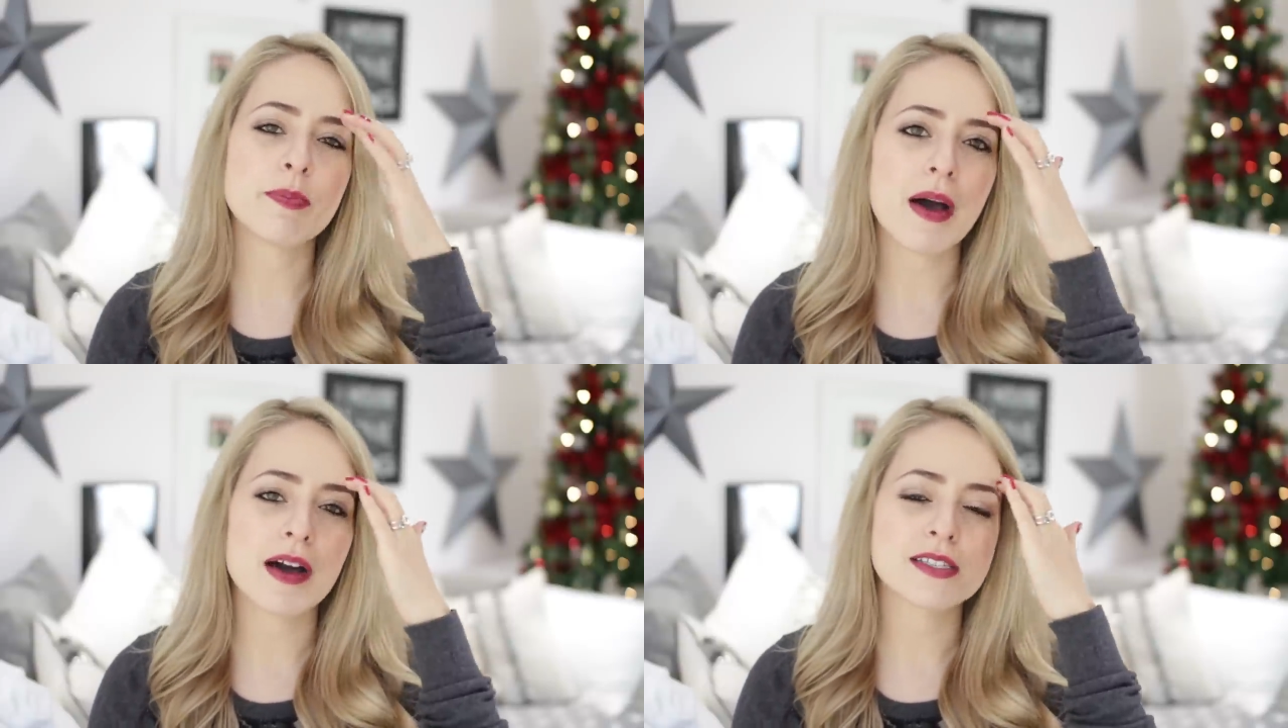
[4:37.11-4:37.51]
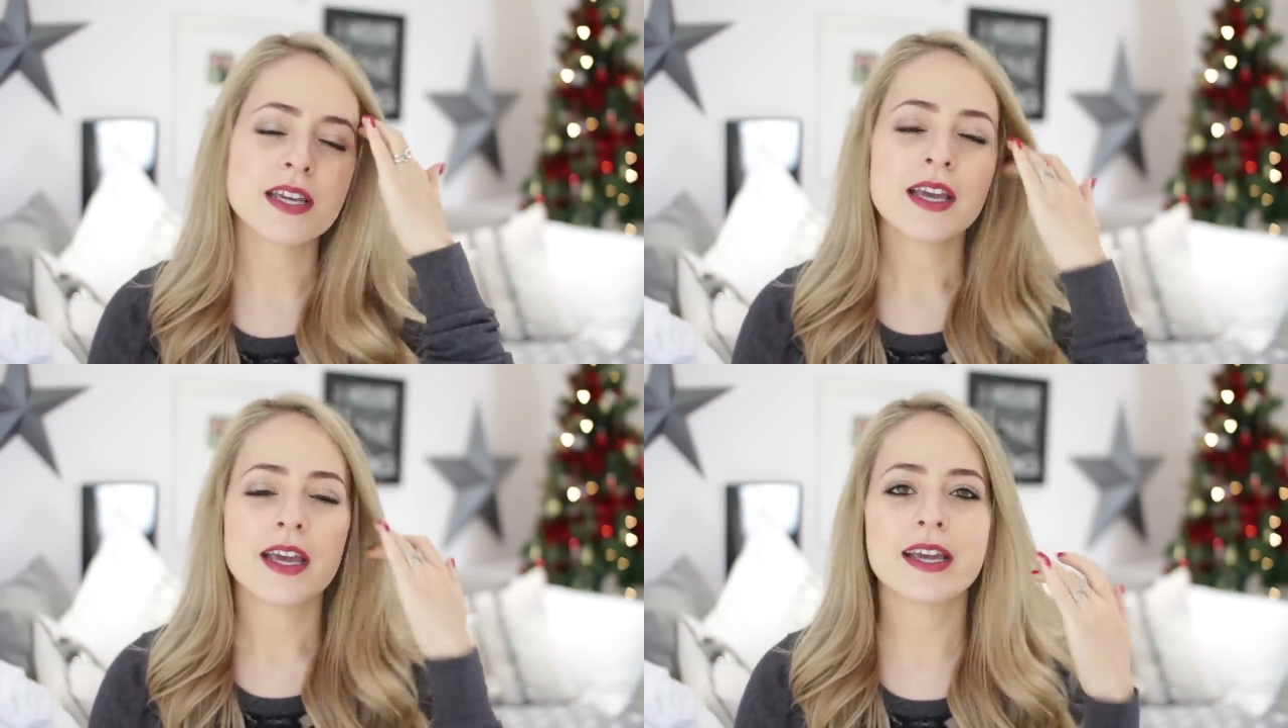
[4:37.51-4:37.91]
but
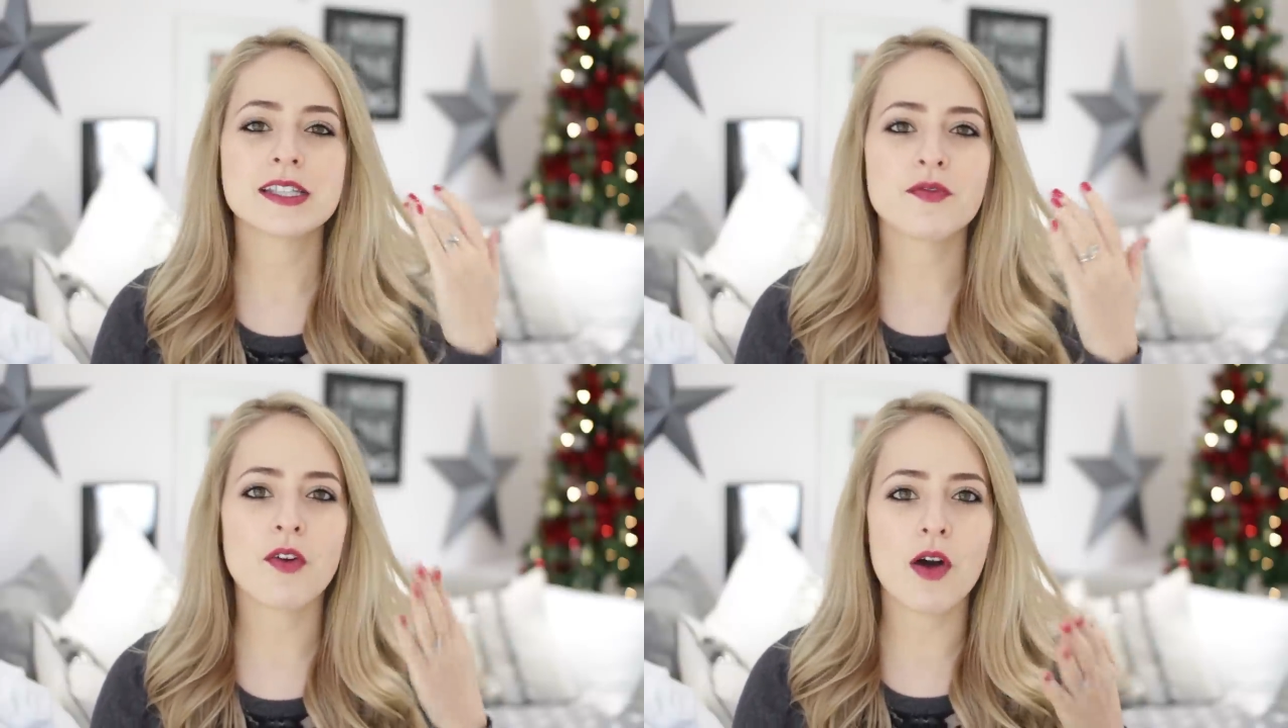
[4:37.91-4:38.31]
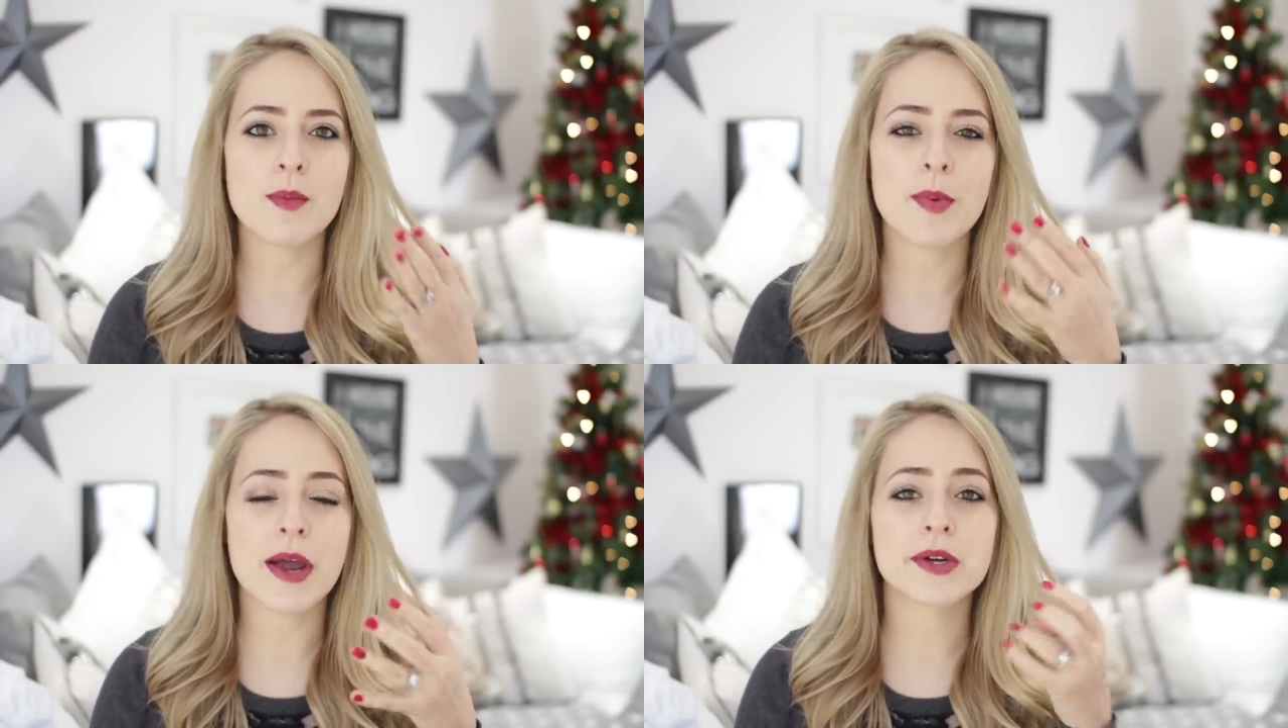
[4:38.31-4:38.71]
it's
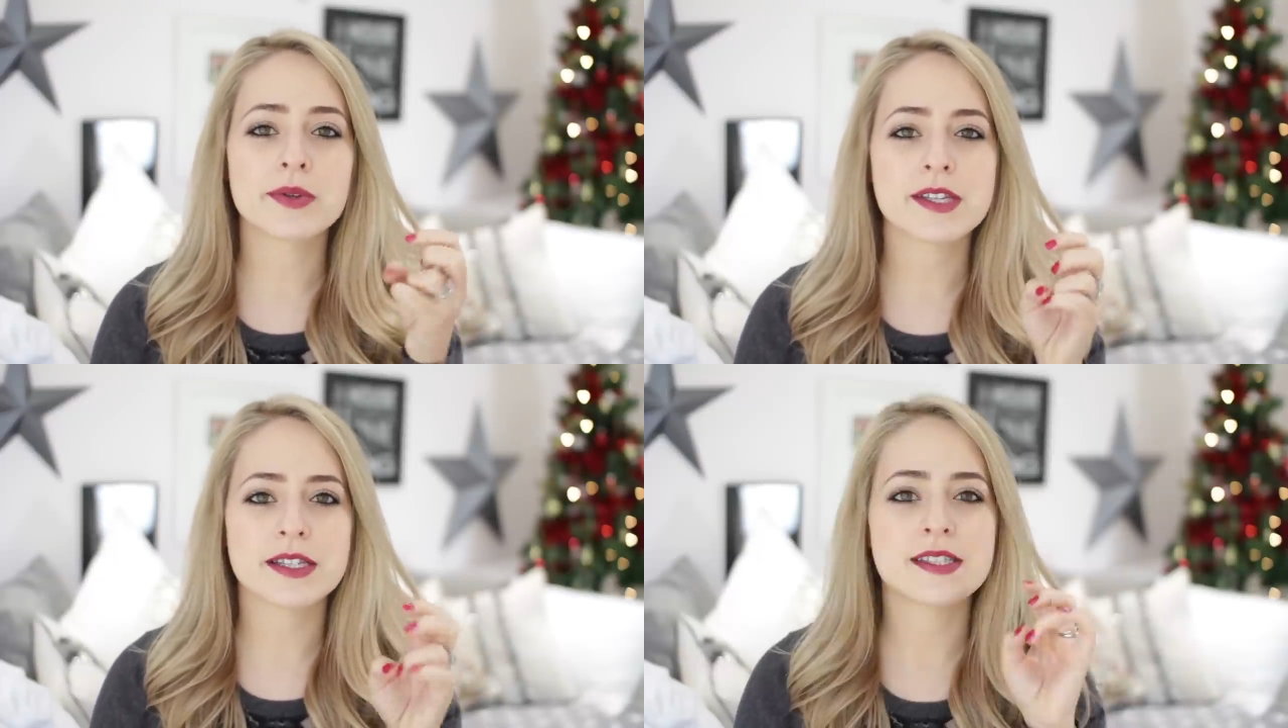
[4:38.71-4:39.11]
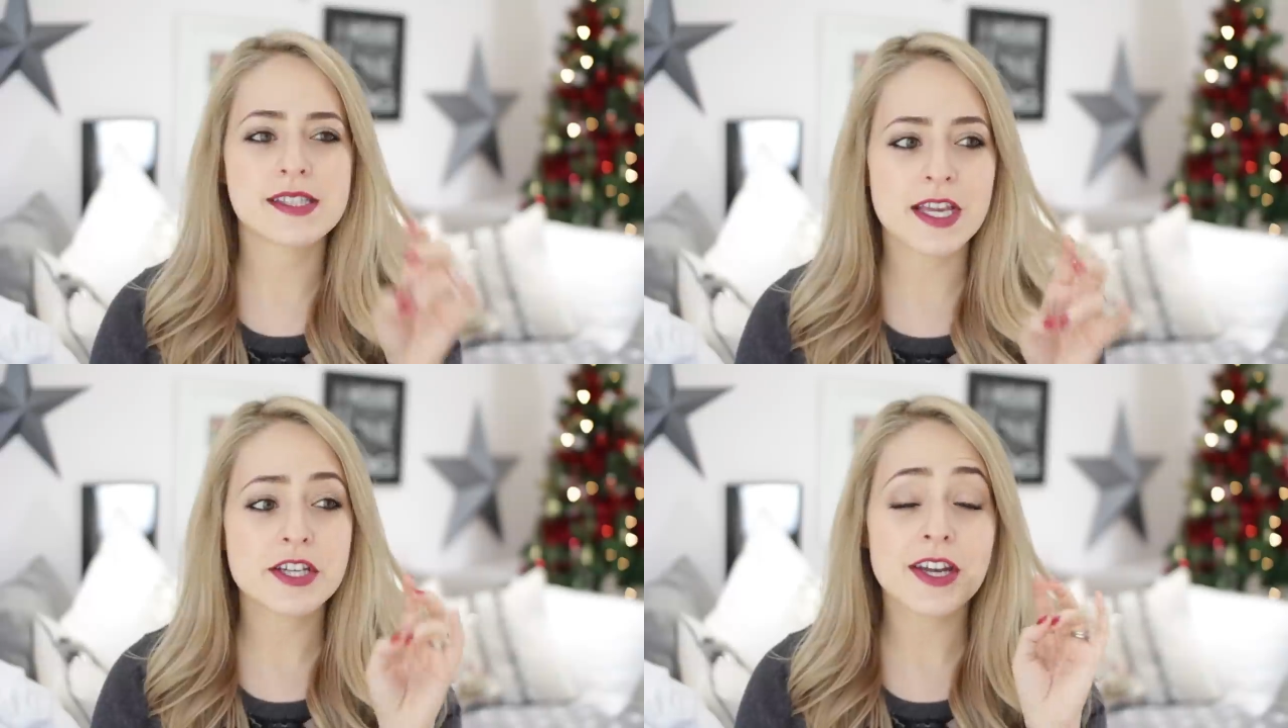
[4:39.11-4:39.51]
from a brand called
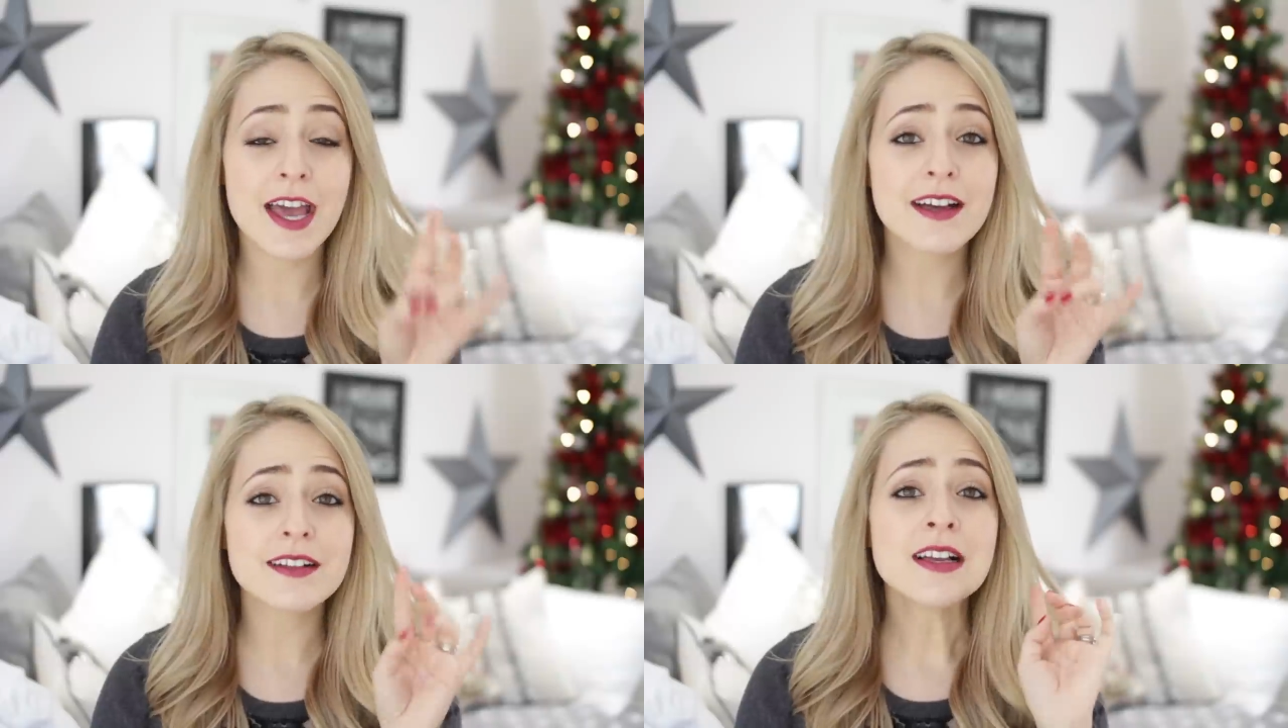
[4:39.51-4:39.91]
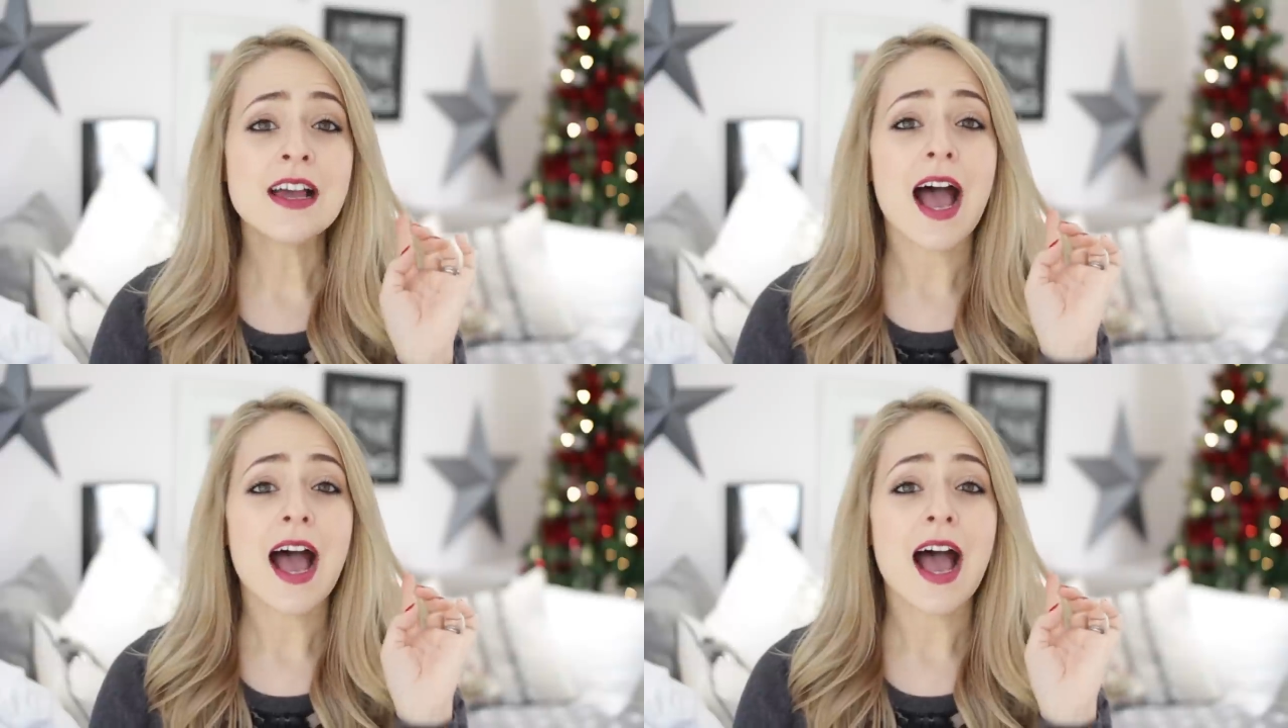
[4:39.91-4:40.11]
Sensation Ale,